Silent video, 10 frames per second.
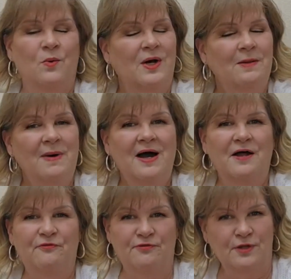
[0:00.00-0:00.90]
What
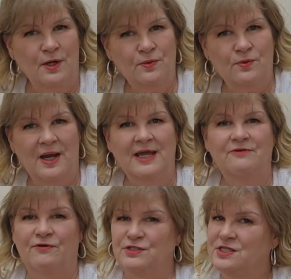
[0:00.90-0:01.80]
about a float
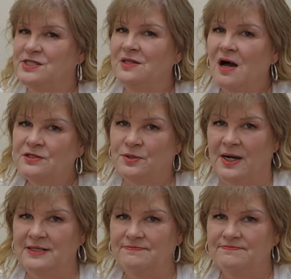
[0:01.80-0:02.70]
rate versus a locked
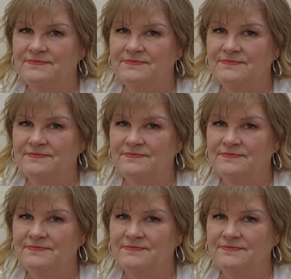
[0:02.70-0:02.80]
rate?